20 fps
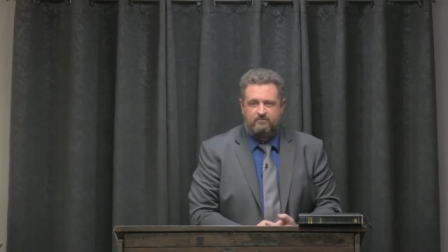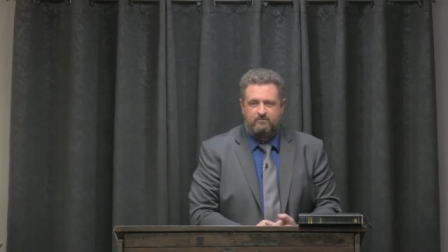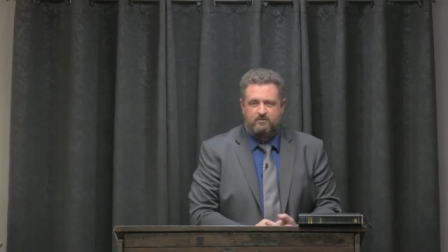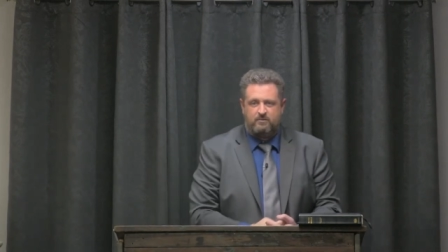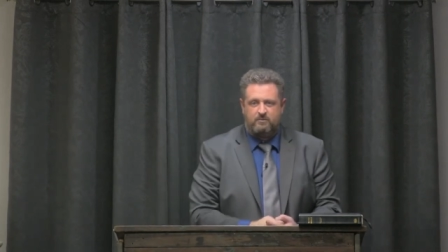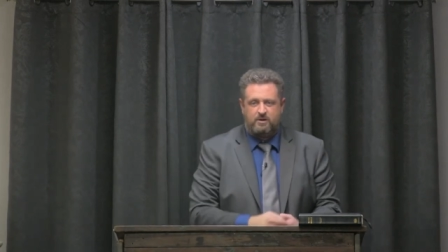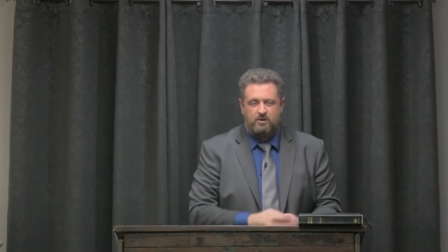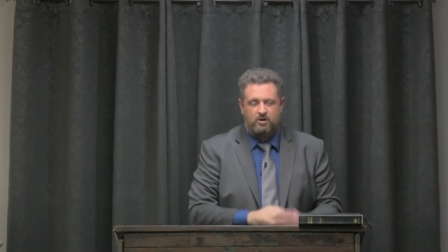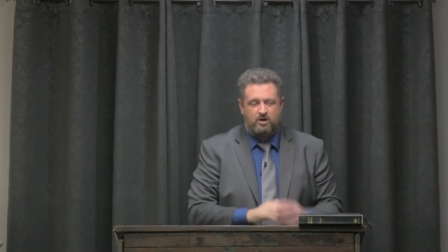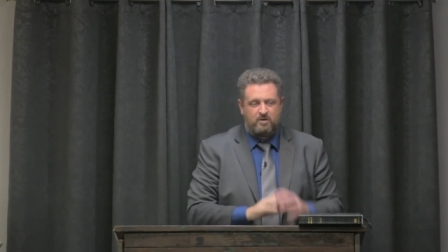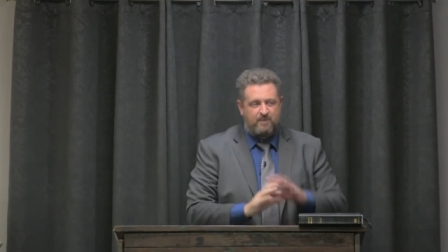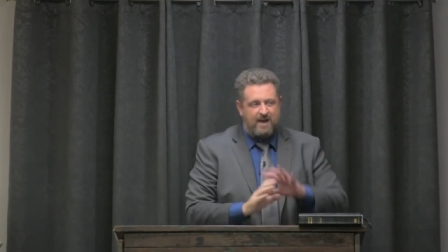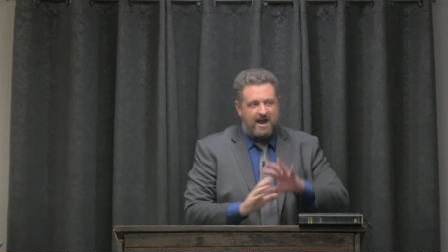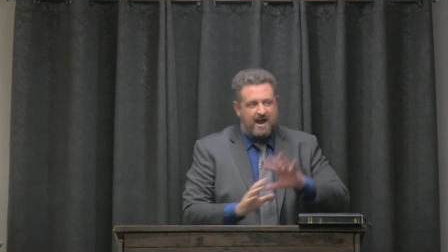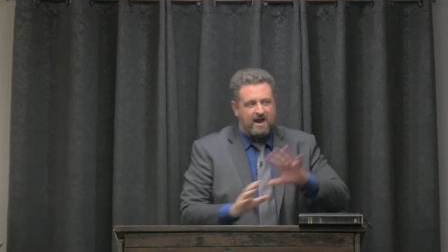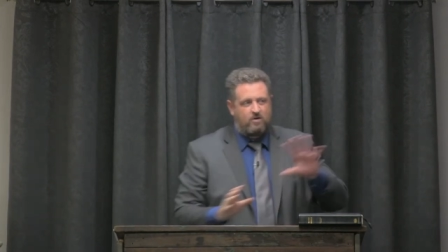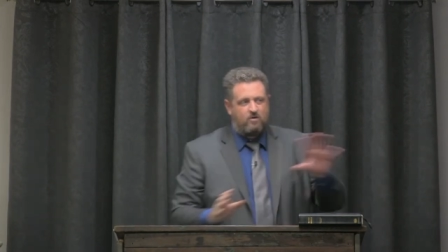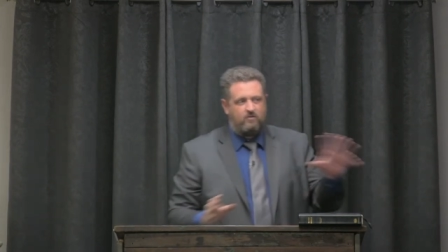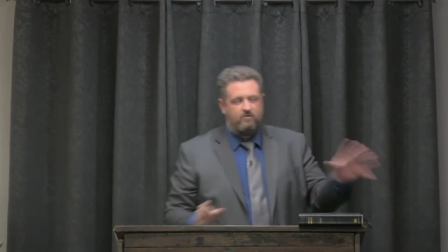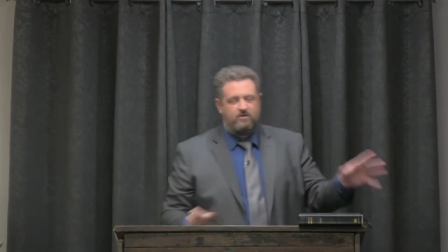When we look
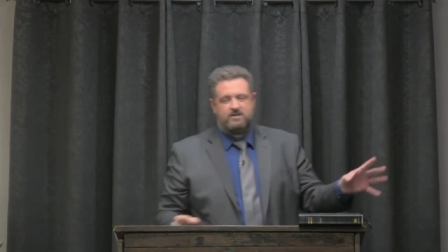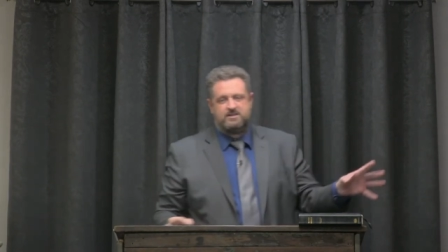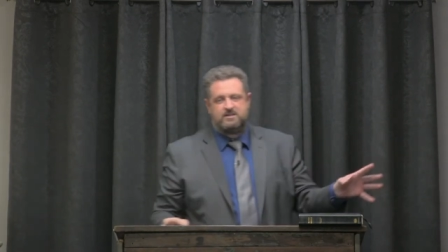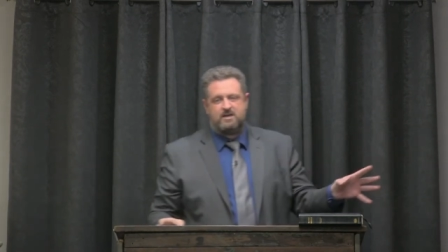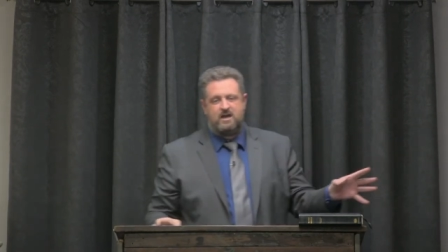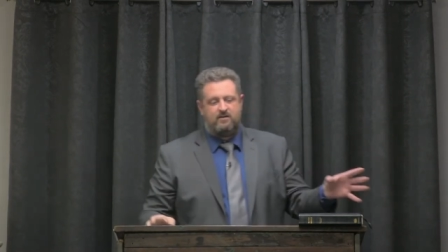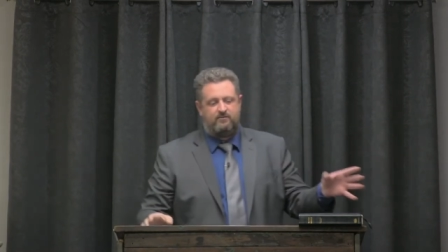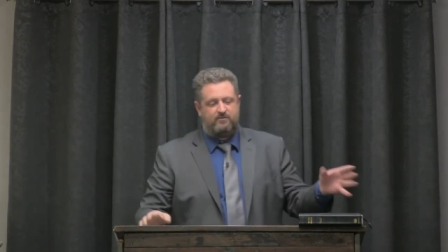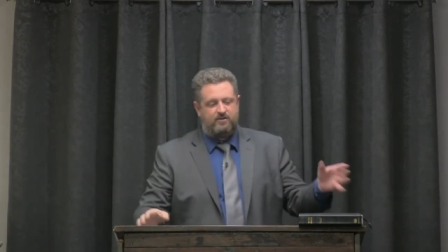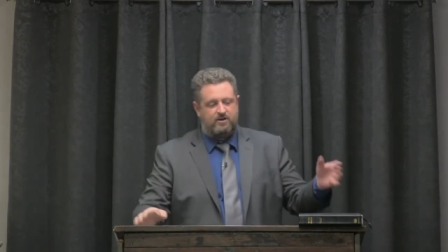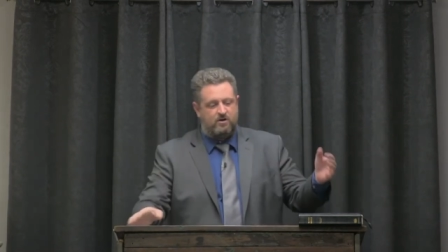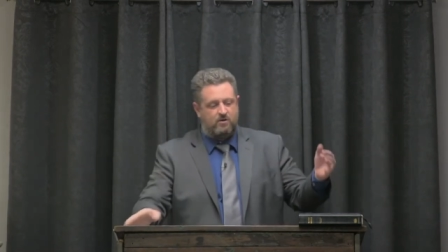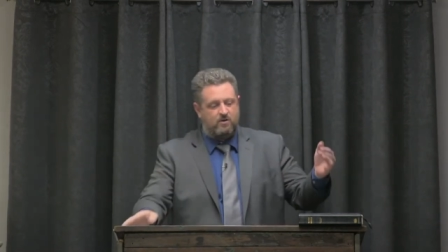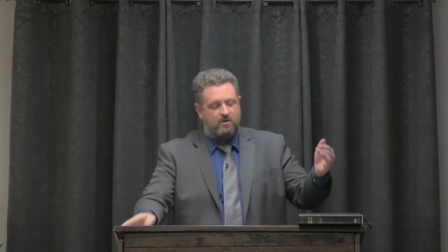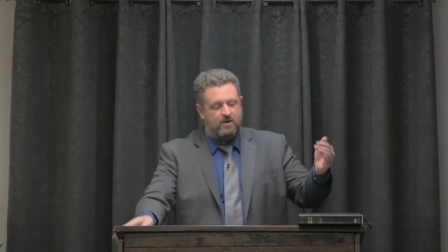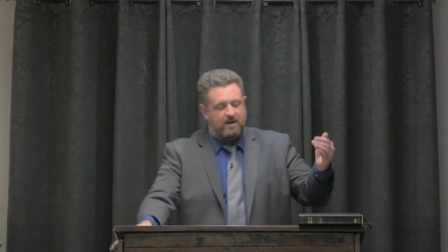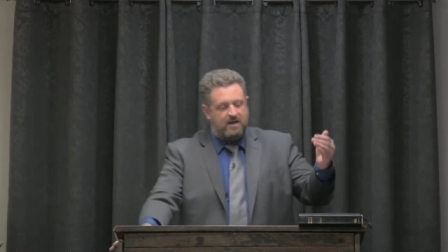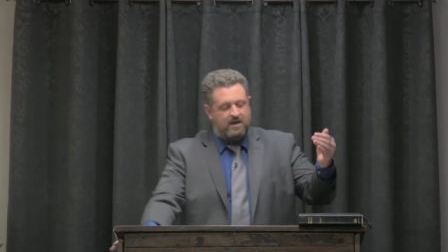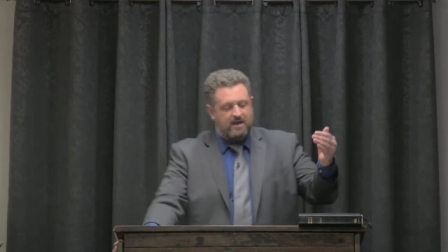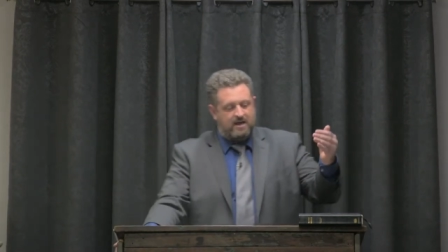back over his life, you know,
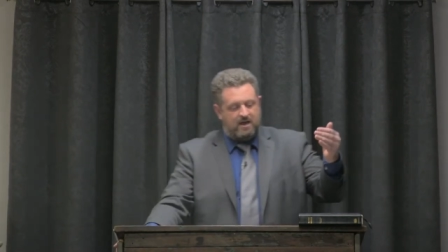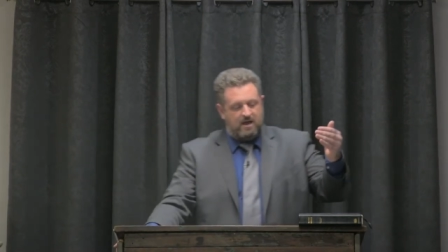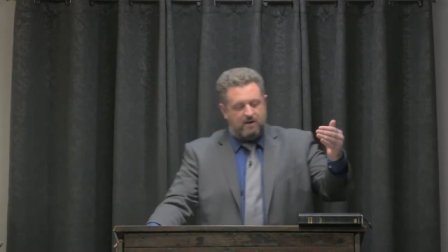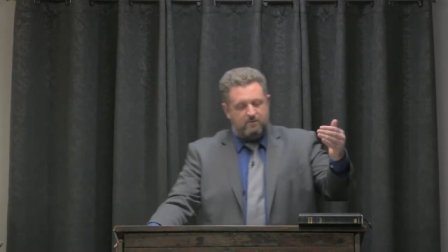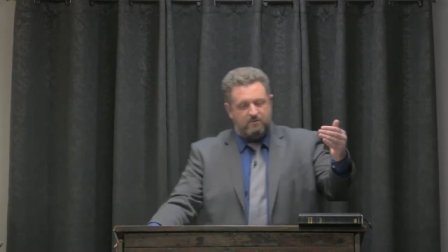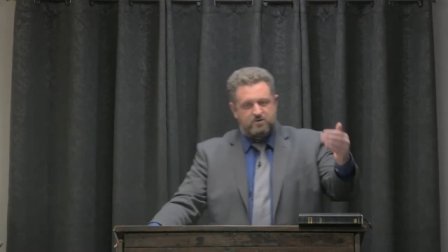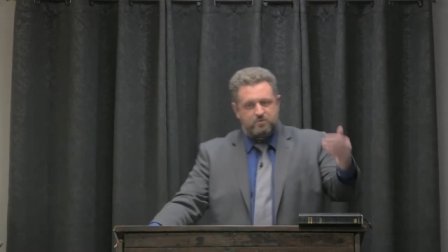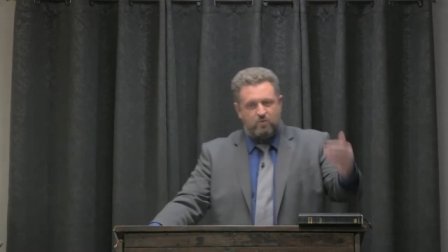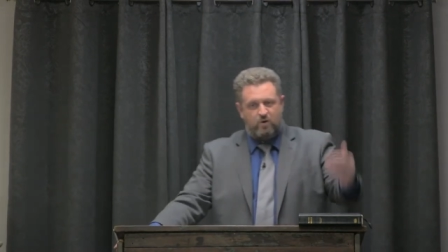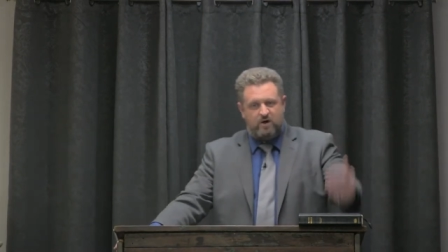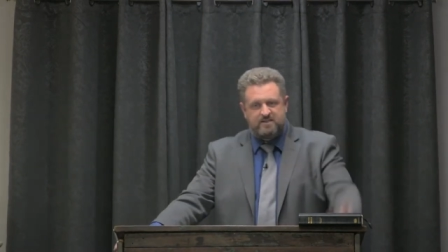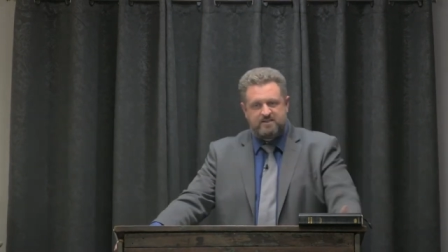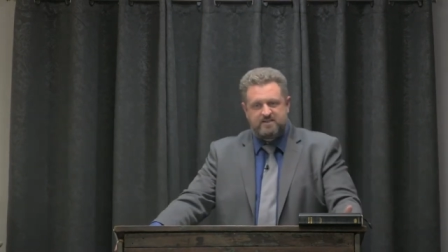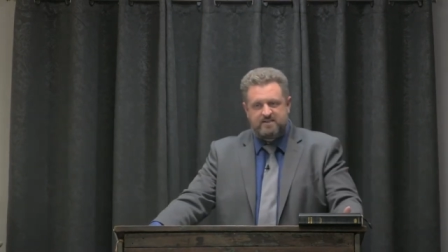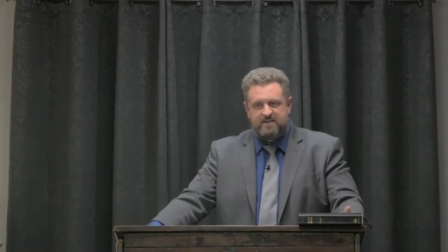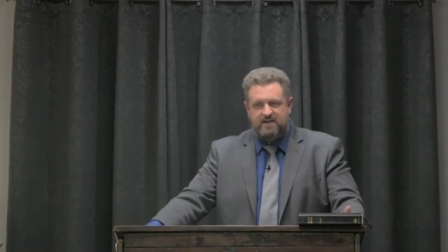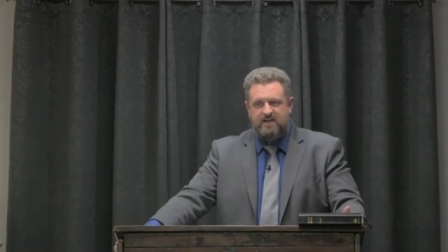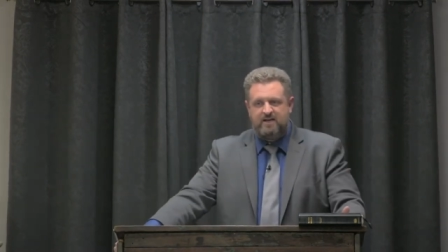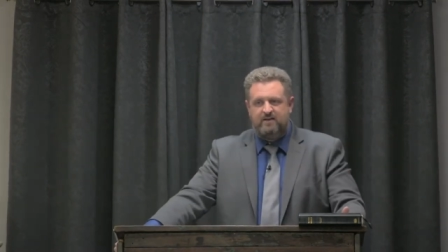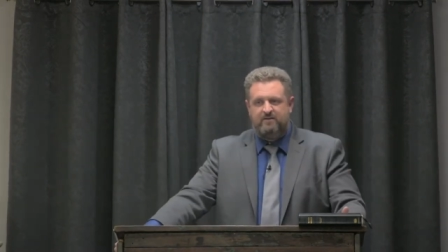it was one
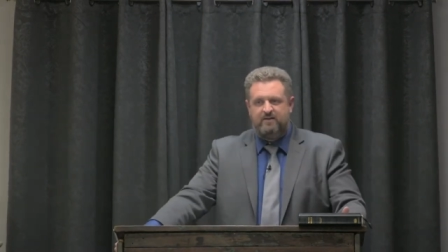sin,